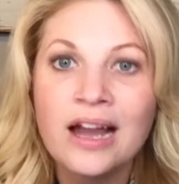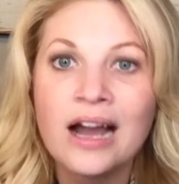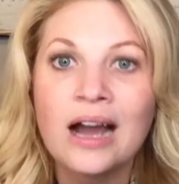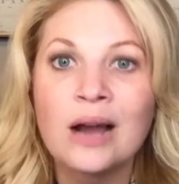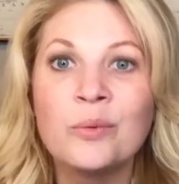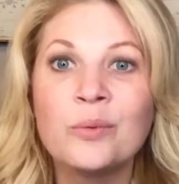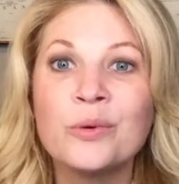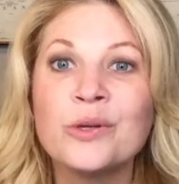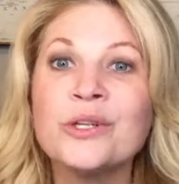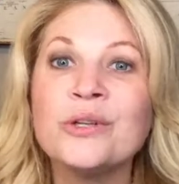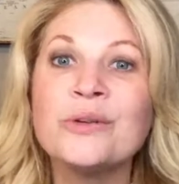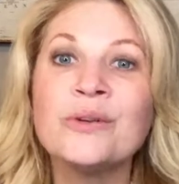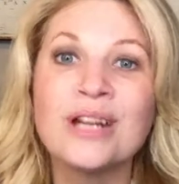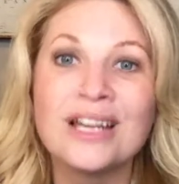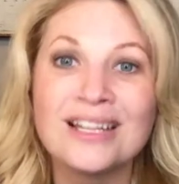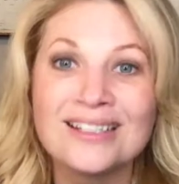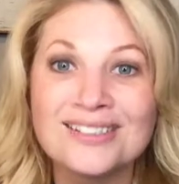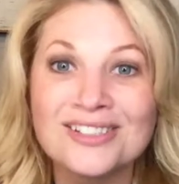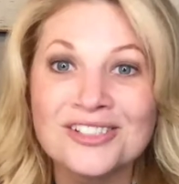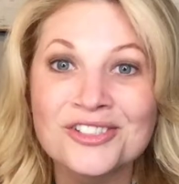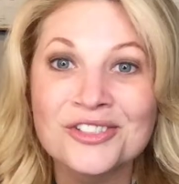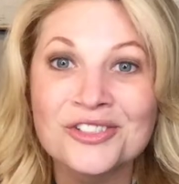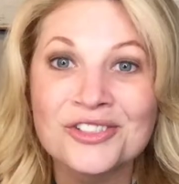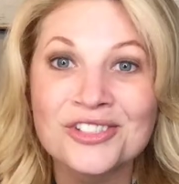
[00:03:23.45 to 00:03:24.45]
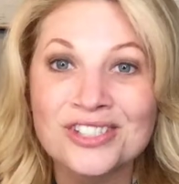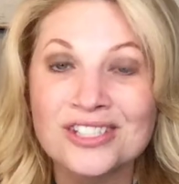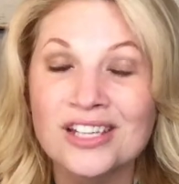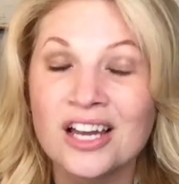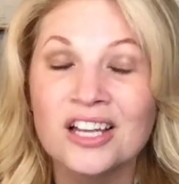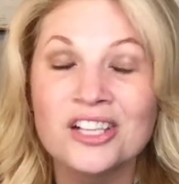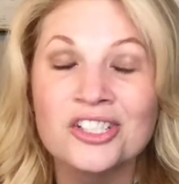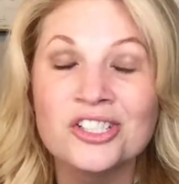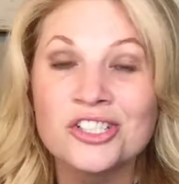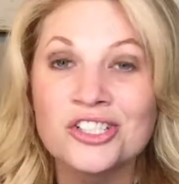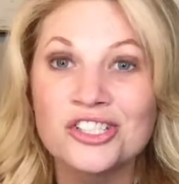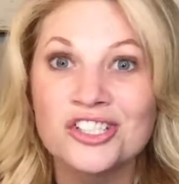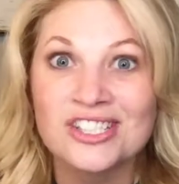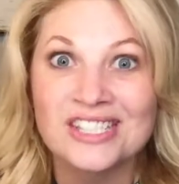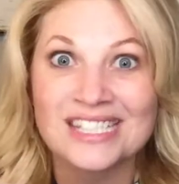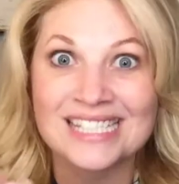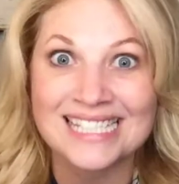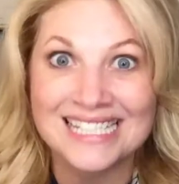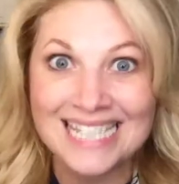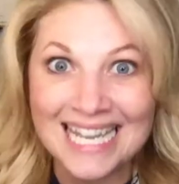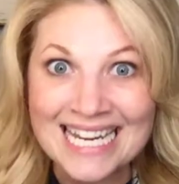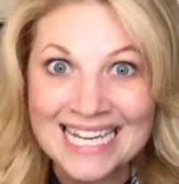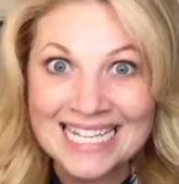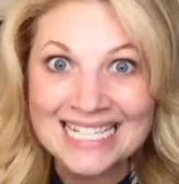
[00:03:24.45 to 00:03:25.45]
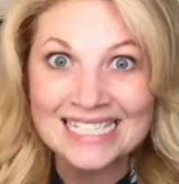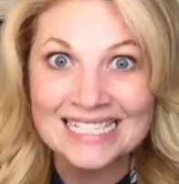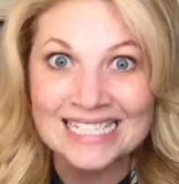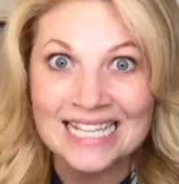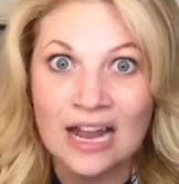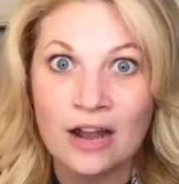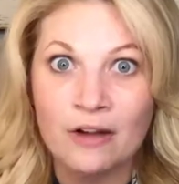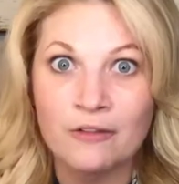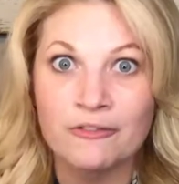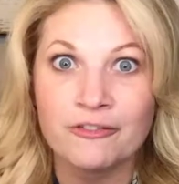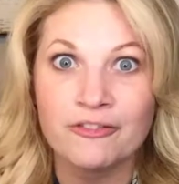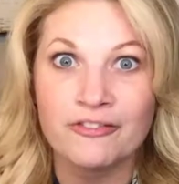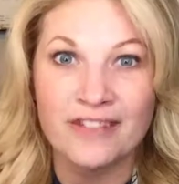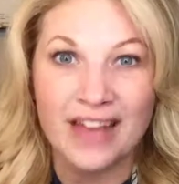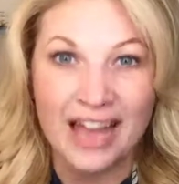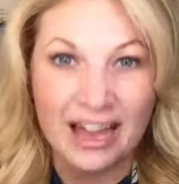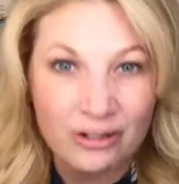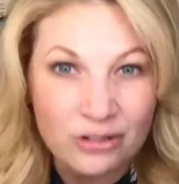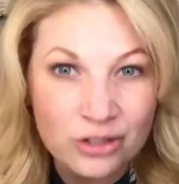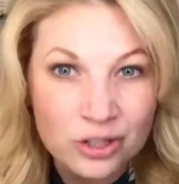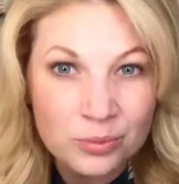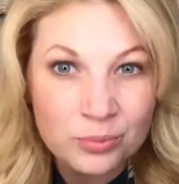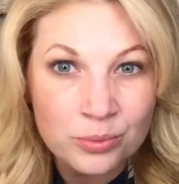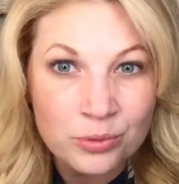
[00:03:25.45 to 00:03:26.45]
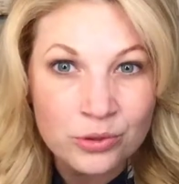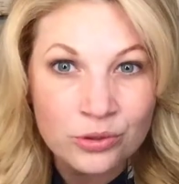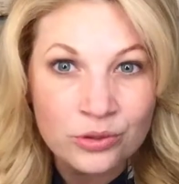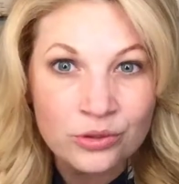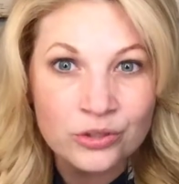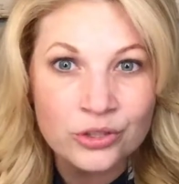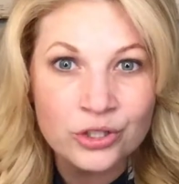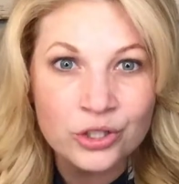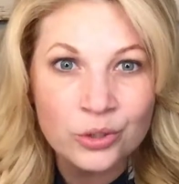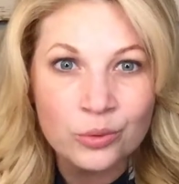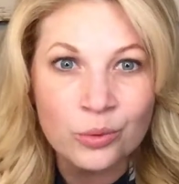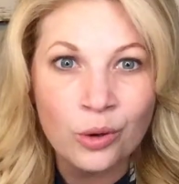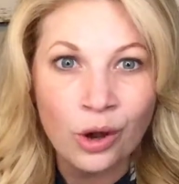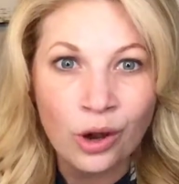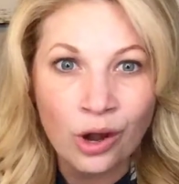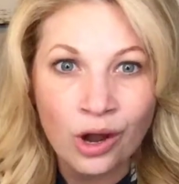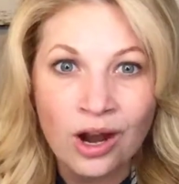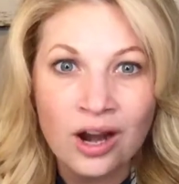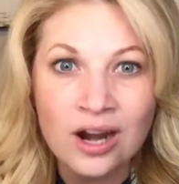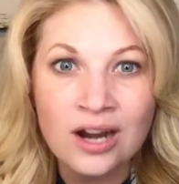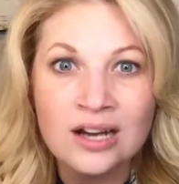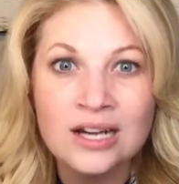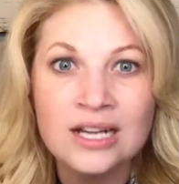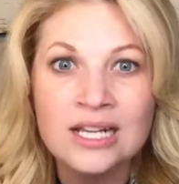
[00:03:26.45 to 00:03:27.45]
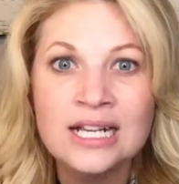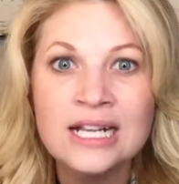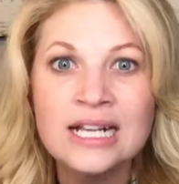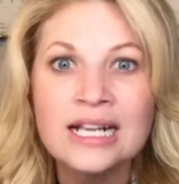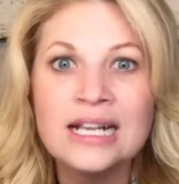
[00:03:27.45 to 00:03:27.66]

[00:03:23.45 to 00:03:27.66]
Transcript: I want you to understand how valuable you are.